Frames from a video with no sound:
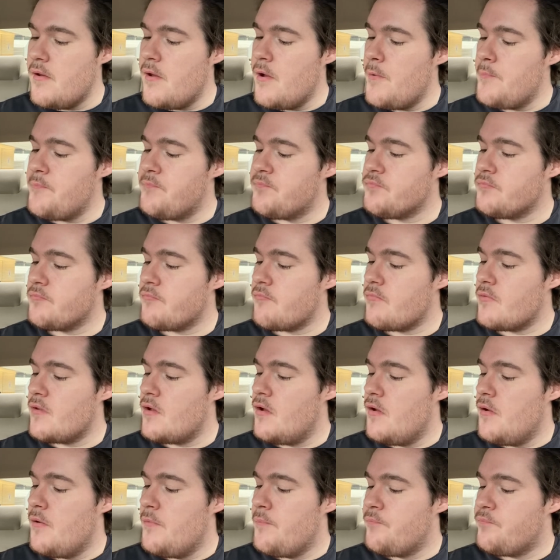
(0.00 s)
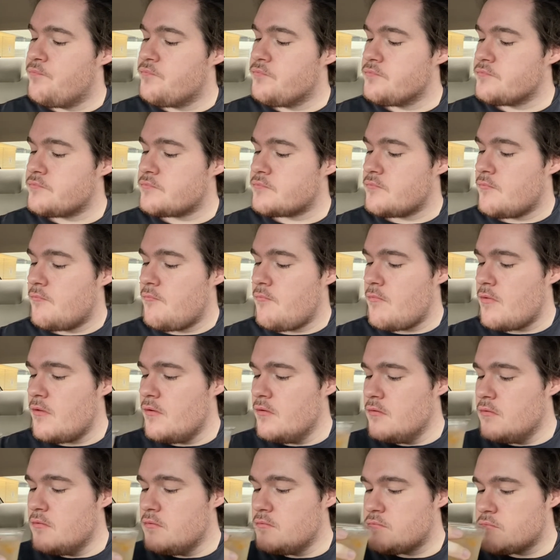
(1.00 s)

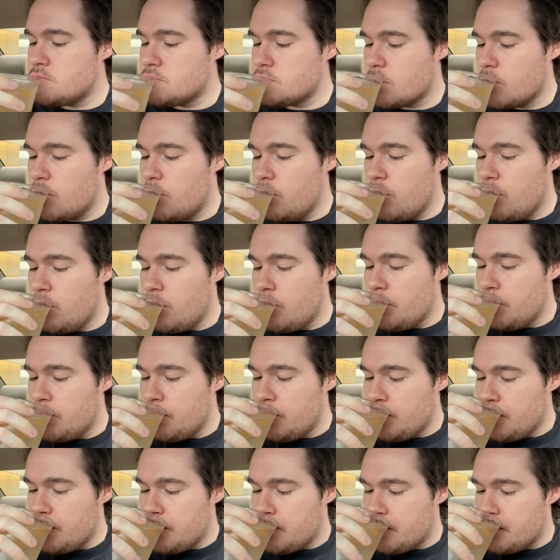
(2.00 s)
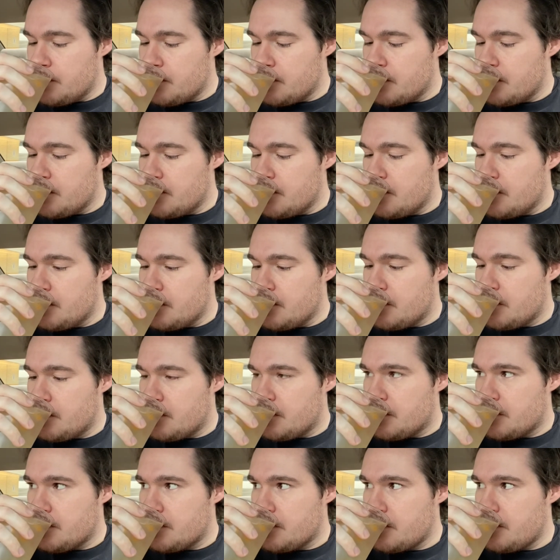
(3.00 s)

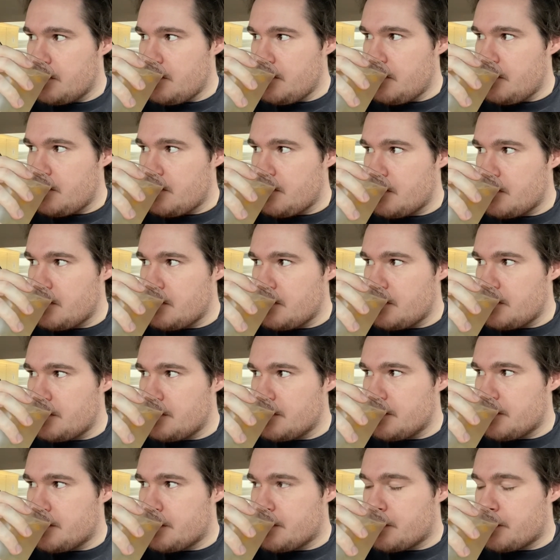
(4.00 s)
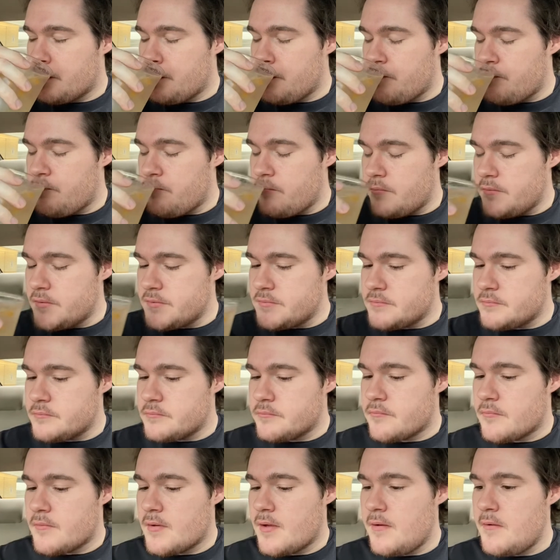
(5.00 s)

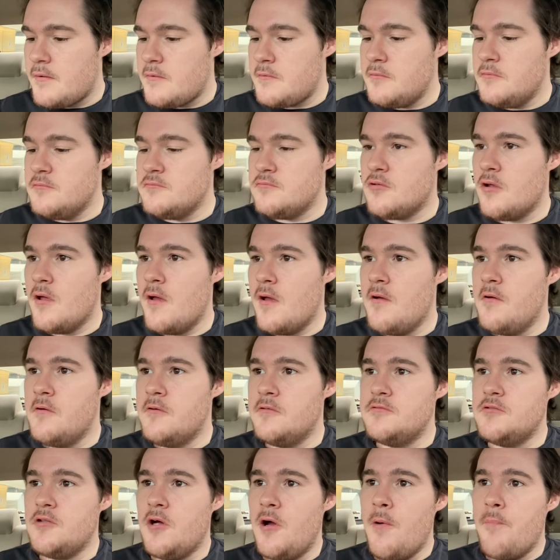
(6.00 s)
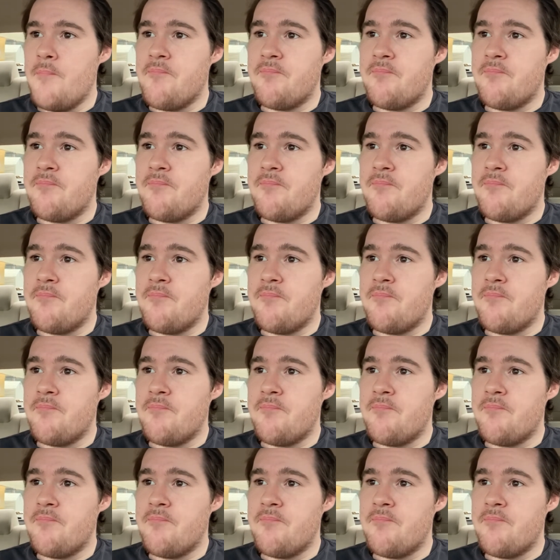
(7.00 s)
(no one is talking)